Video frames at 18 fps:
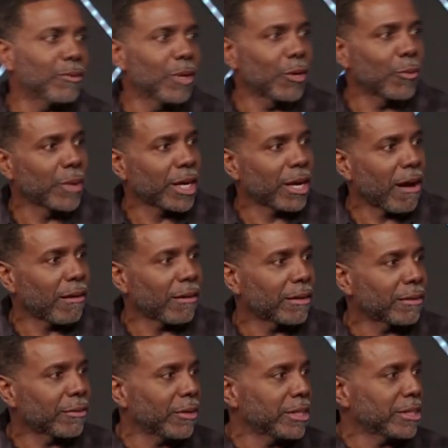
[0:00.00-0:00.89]
What do we call
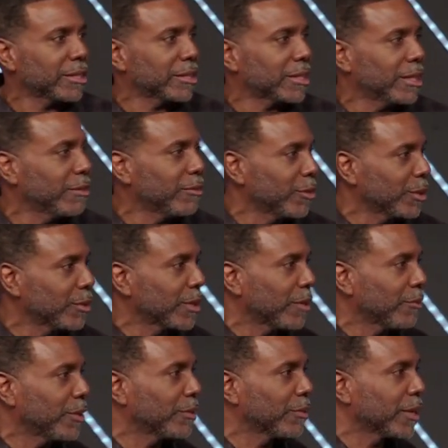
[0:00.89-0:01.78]
it? Gracious giving? What do we
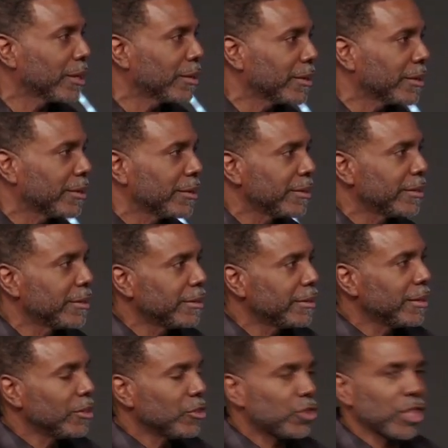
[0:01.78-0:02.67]
call, it?
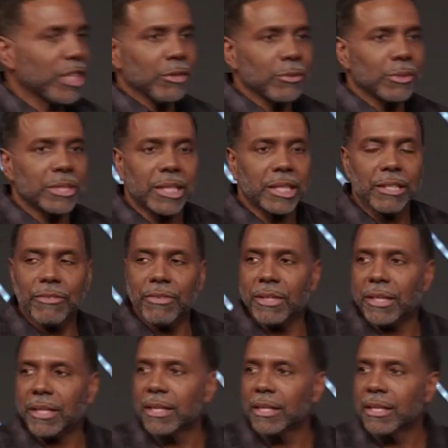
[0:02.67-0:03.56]
Generous. Generous
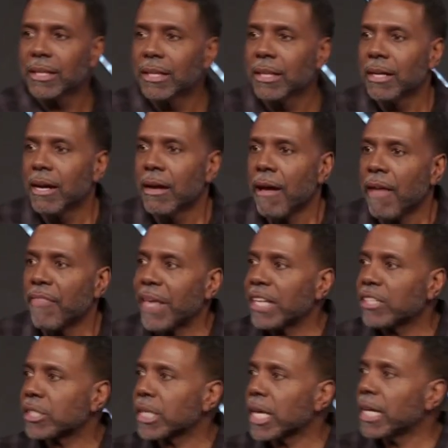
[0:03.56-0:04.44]
giving?
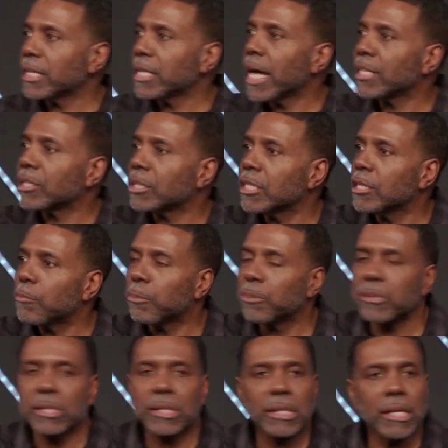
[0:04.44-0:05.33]
They said that
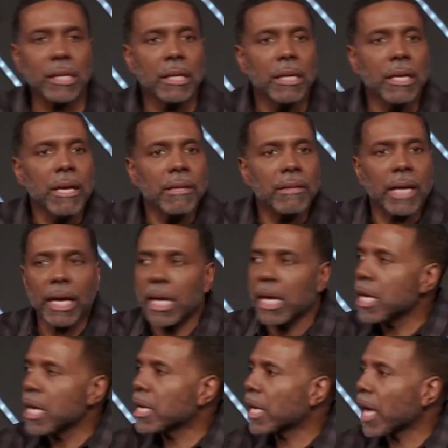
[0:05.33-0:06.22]
10% that
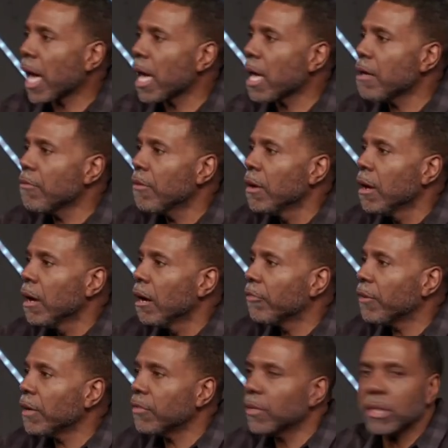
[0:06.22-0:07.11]
he gave
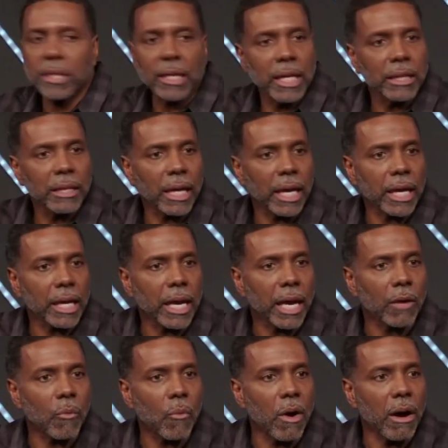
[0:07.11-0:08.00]
of everything that he
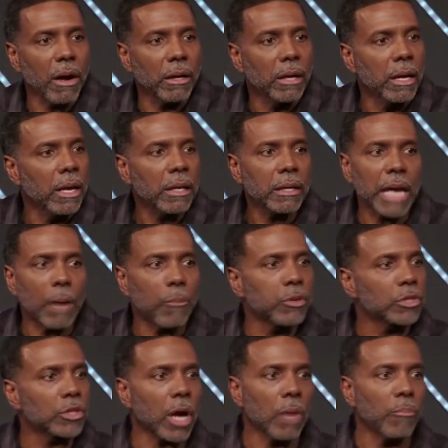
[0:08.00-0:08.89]
had won, that
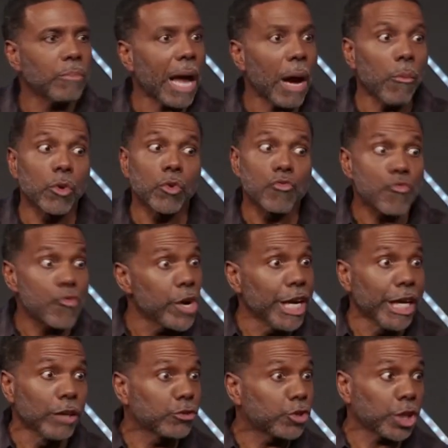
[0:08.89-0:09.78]
was, that was
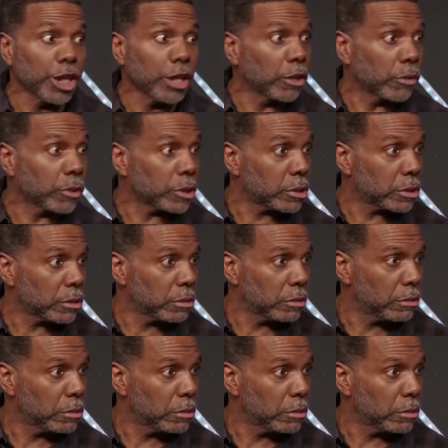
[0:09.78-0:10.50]
real generous.